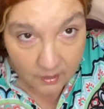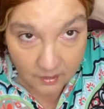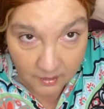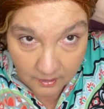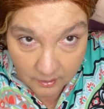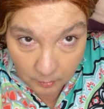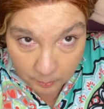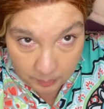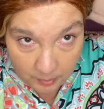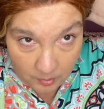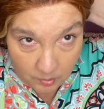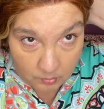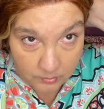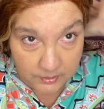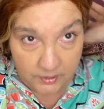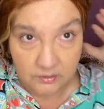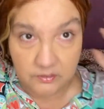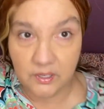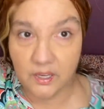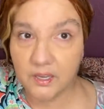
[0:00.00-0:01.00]
in a
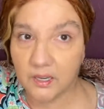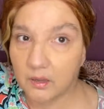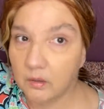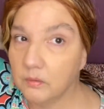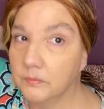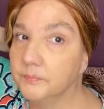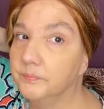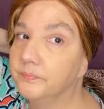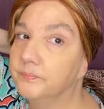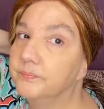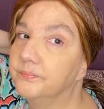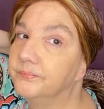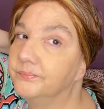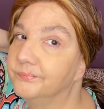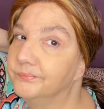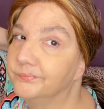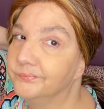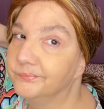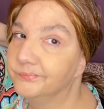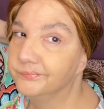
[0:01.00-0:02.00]
ponytail,
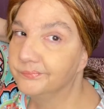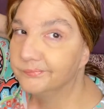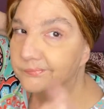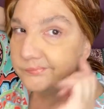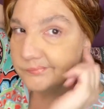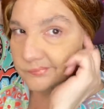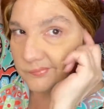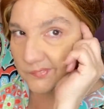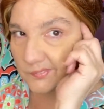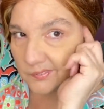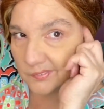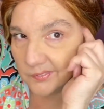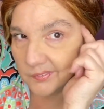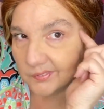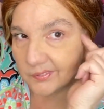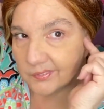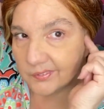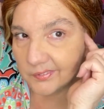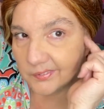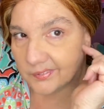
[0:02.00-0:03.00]

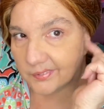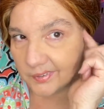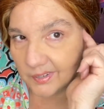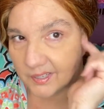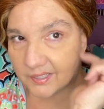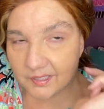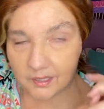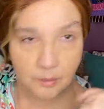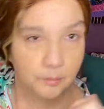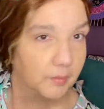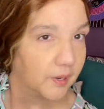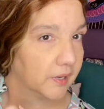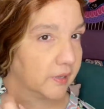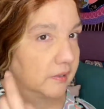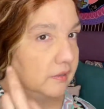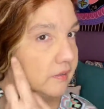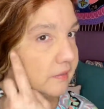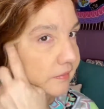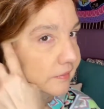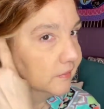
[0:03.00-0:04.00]
I got my
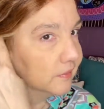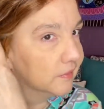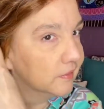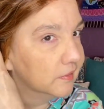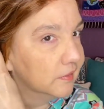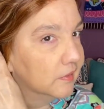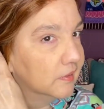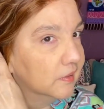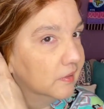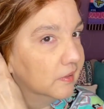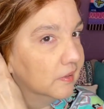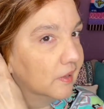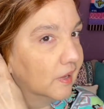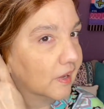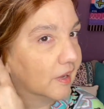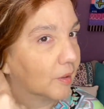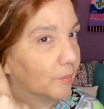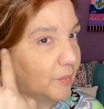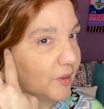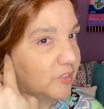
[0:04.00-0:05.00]

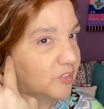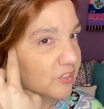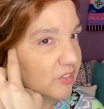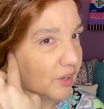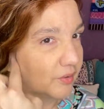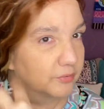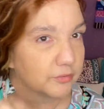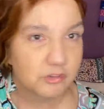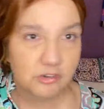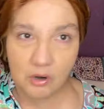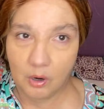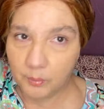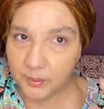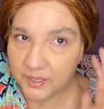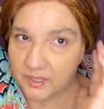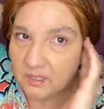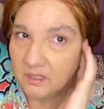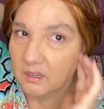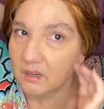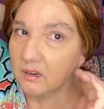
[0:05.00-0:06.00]
stuff showing
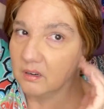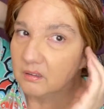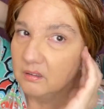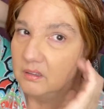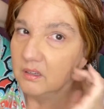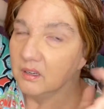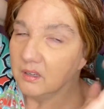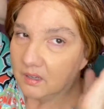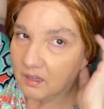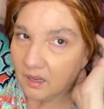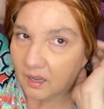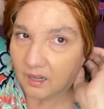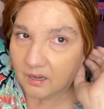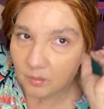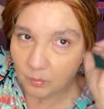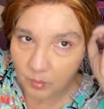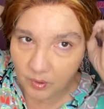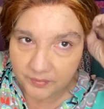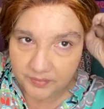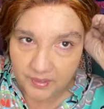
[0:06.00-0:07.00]
here. I don't
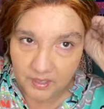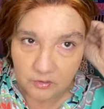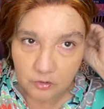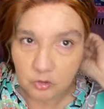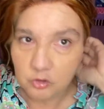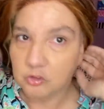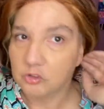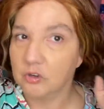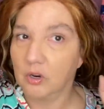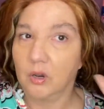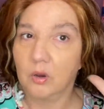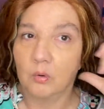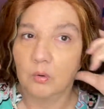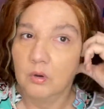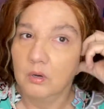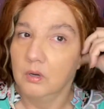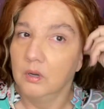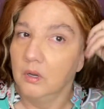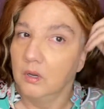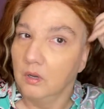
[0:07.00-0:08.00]
want that to show.
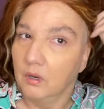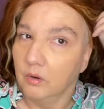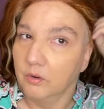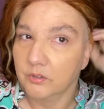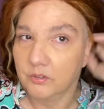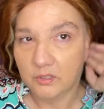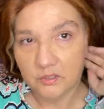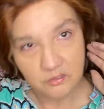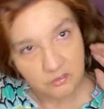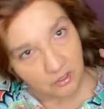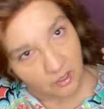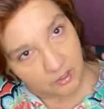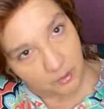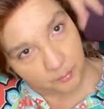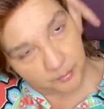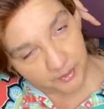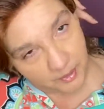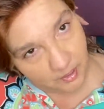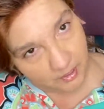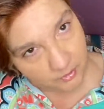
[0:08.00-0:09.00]
You can tuck it
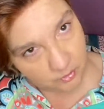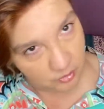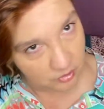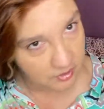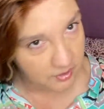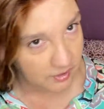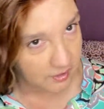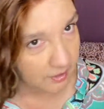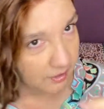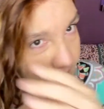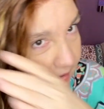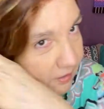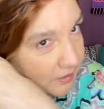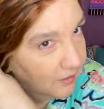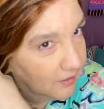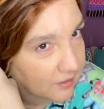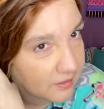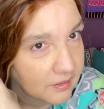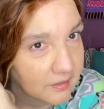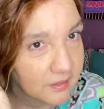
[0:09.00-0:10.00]
behind your ear.
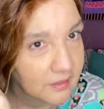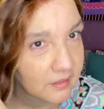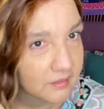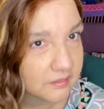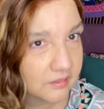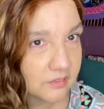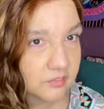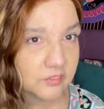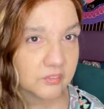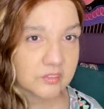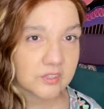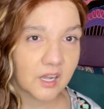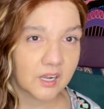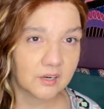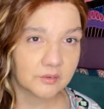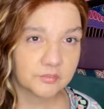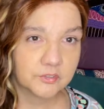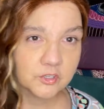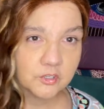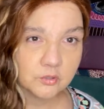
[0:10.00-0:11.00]
This is kind of
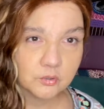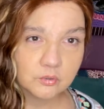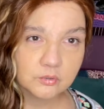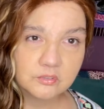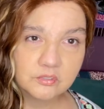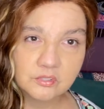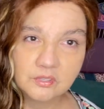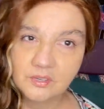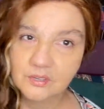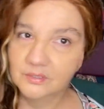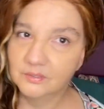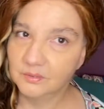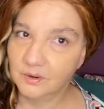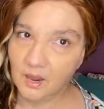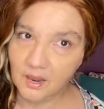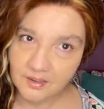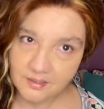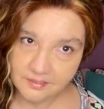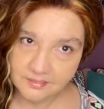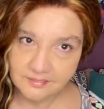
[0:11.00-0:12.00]
cute, right?